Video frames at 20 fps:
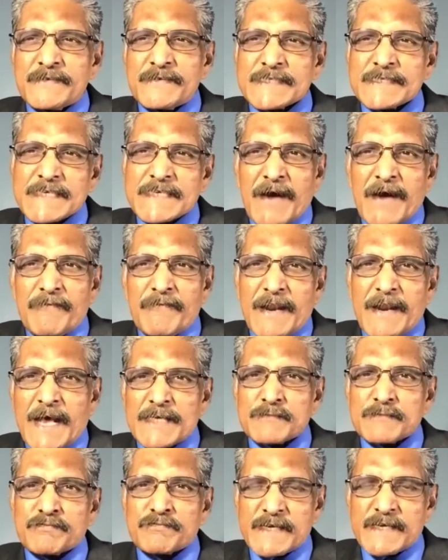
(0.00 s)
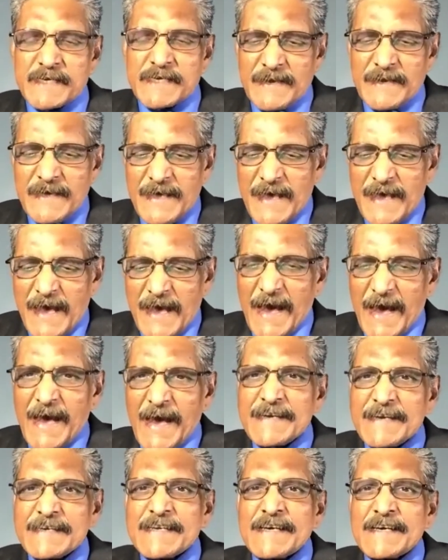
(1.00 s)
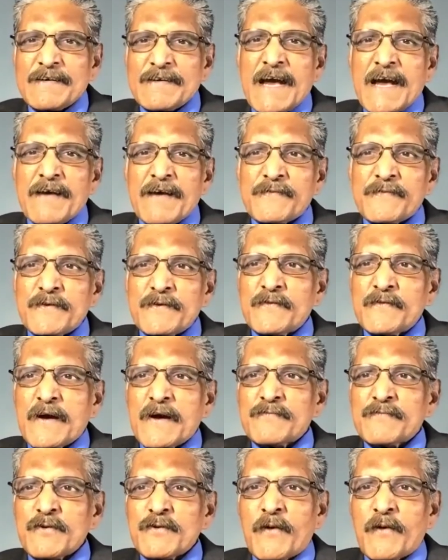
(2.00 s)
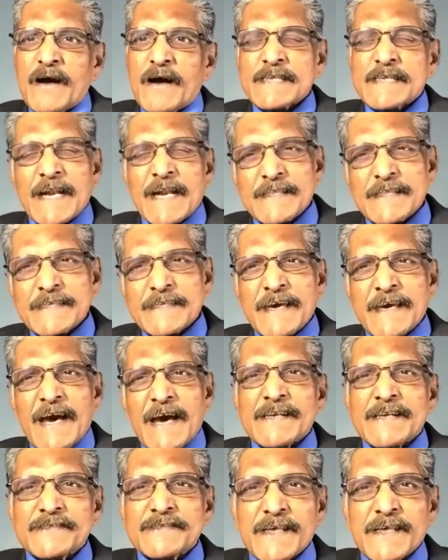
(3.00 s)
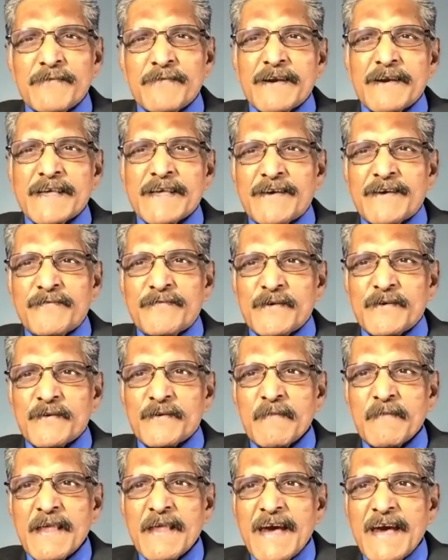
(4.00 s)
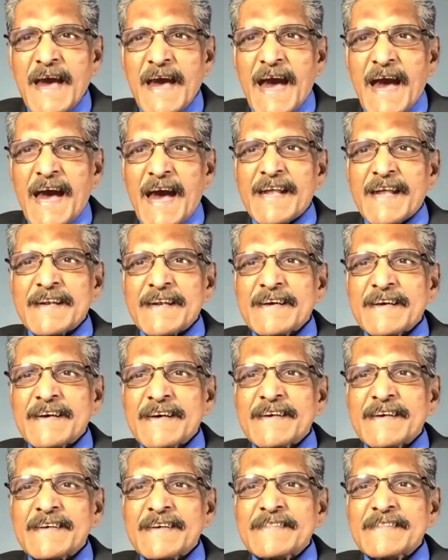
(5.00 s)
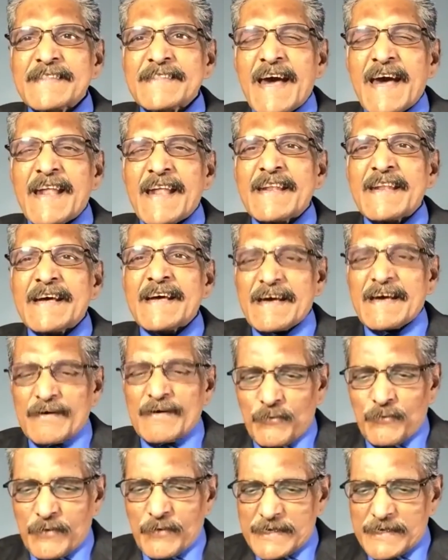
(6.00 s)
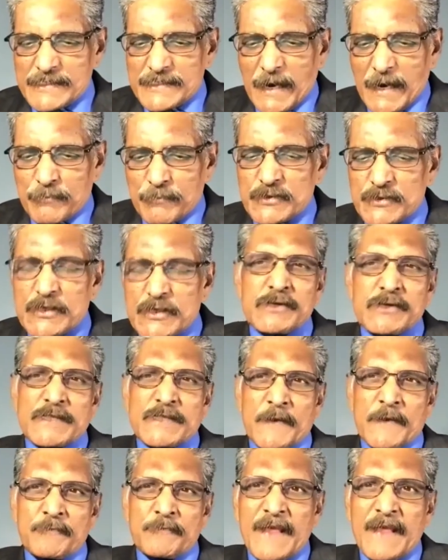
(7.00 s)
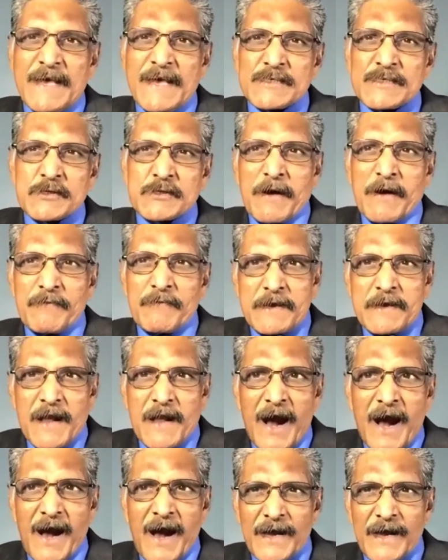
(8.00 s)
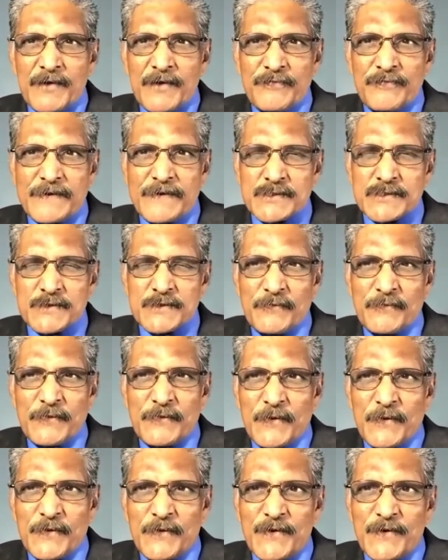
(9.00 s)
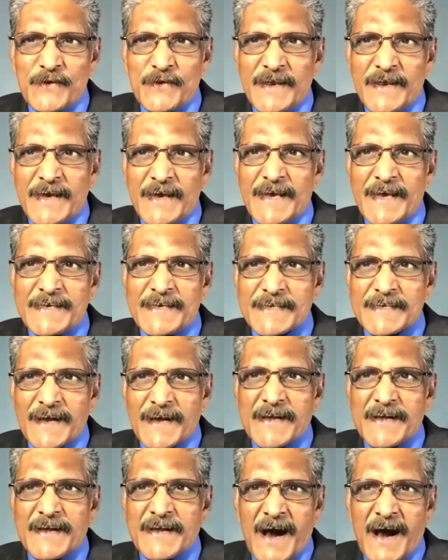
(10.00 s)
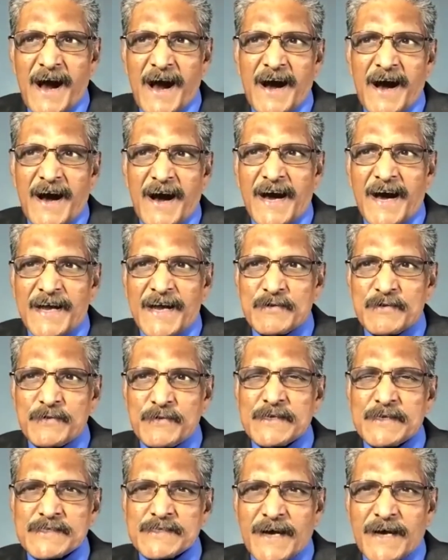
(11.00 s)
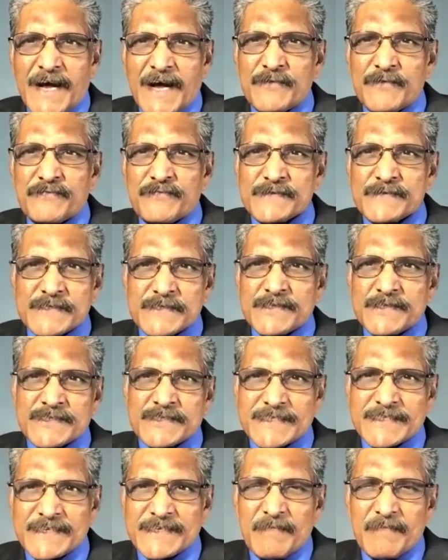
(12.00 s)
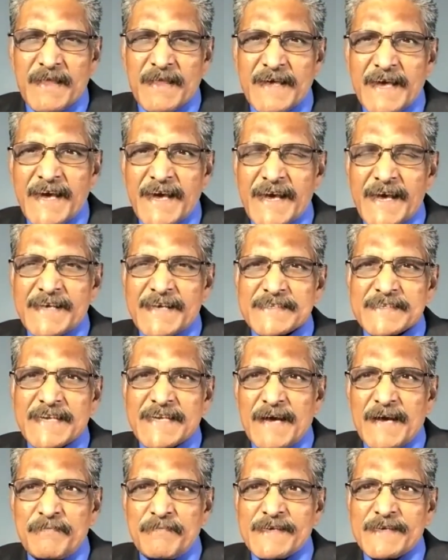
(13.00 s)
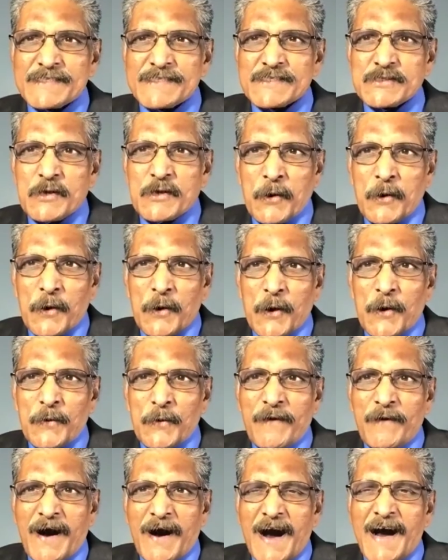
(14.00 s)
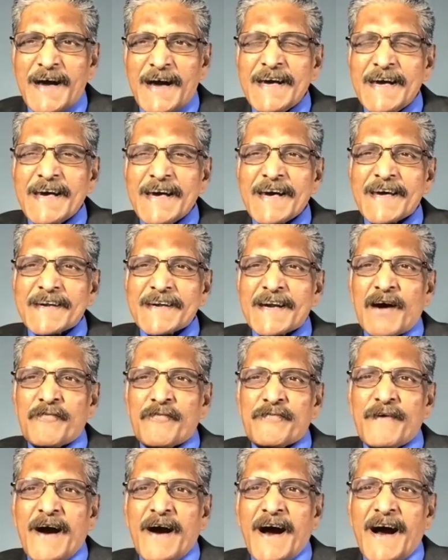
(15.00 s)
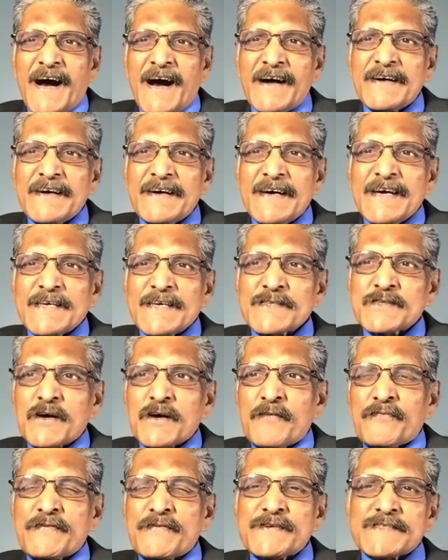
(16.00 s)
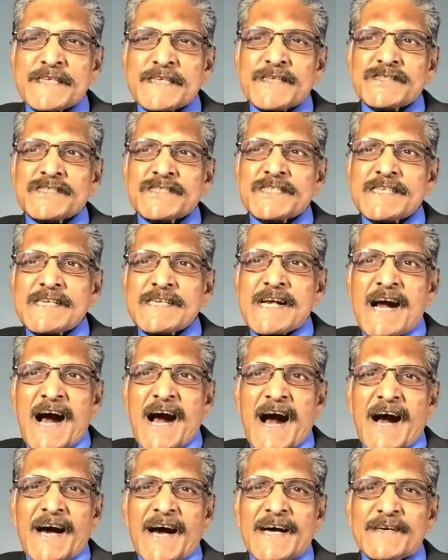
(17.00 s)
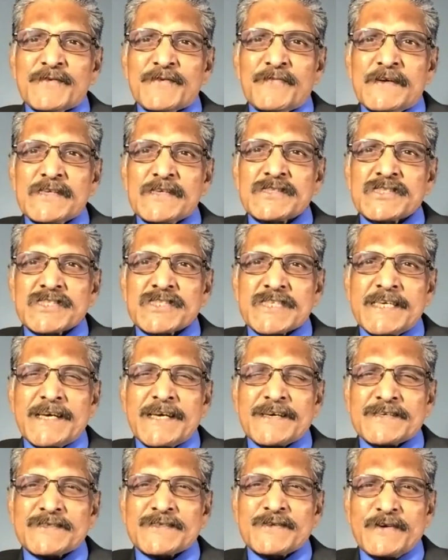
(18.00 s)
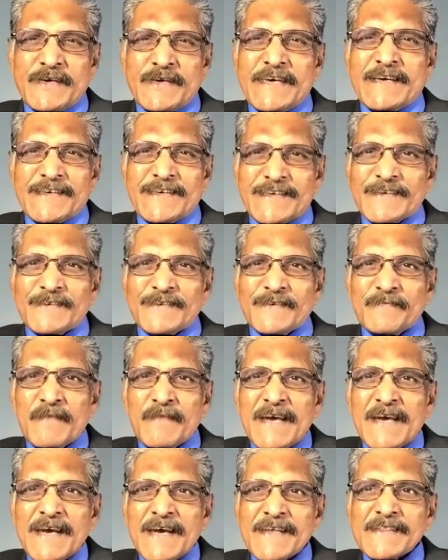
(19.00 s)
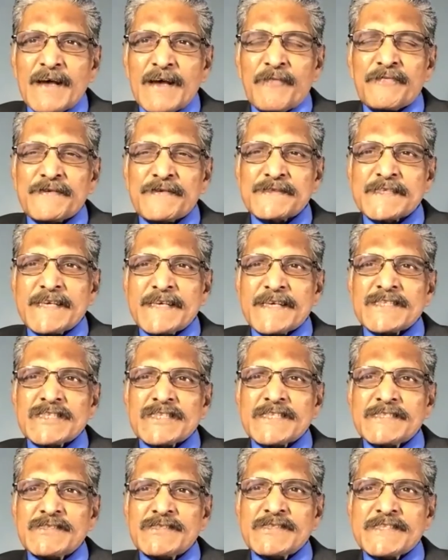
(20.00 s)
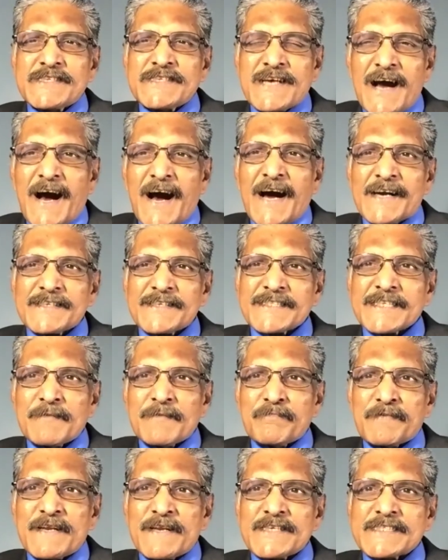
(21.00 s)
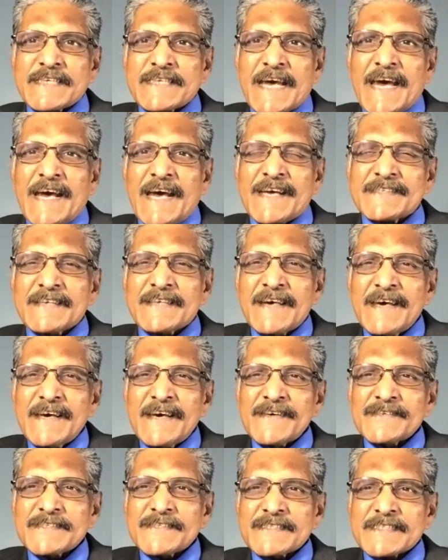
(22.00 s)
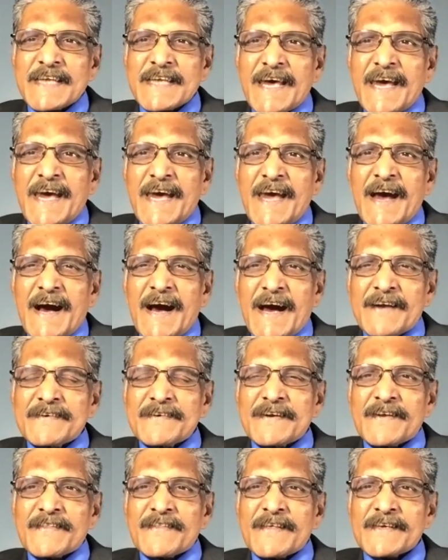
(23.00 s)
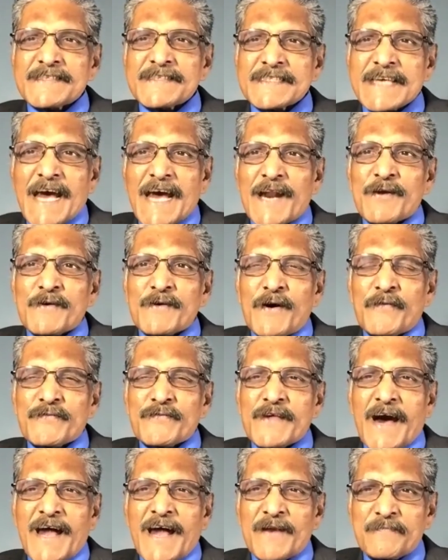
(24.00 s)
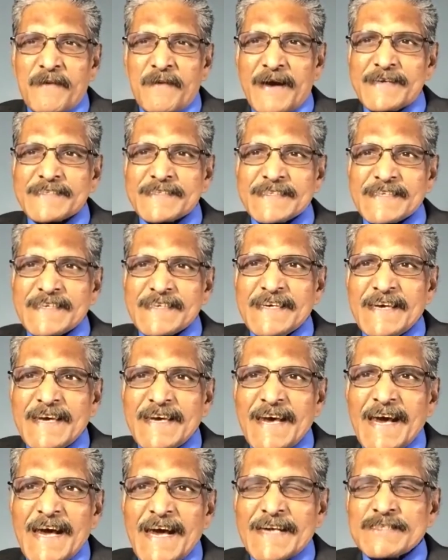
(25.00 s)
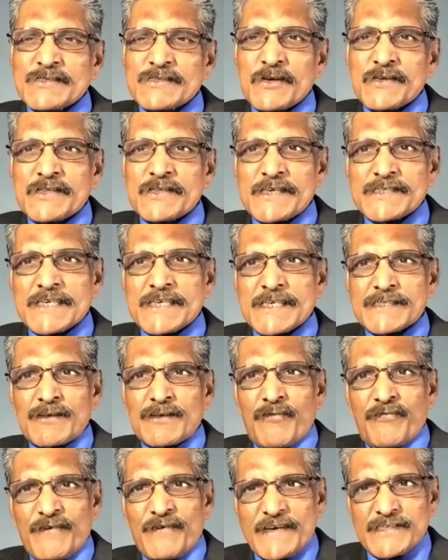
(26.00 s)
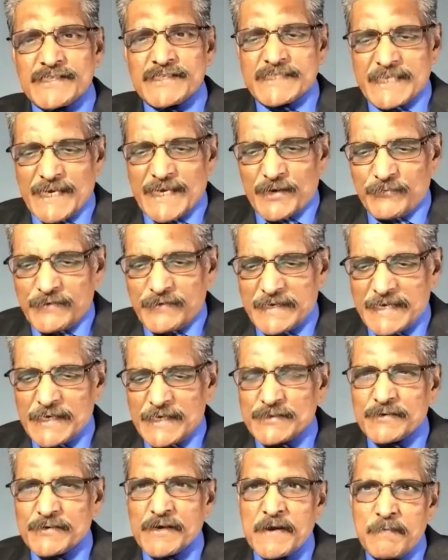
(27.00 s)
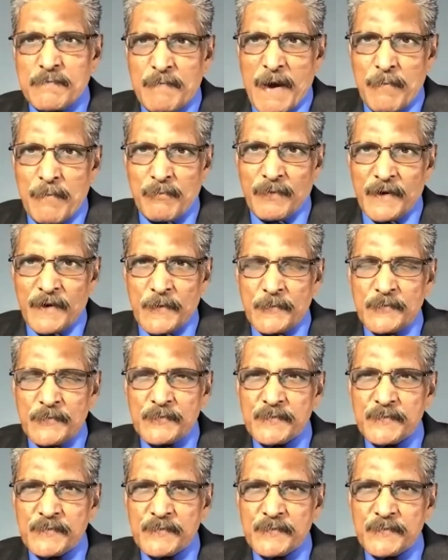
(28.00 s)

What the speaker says: Say, have an aspirin. And if you want anything else, they will give you. And then it's up to you then. So our God, first of all, is a God who is called physician. His name is Jehovah Rapha. So physician God will seek to heal you. The physician God simply says, stay under the shadow of the Almighty. And so this is the first thing we need to remember.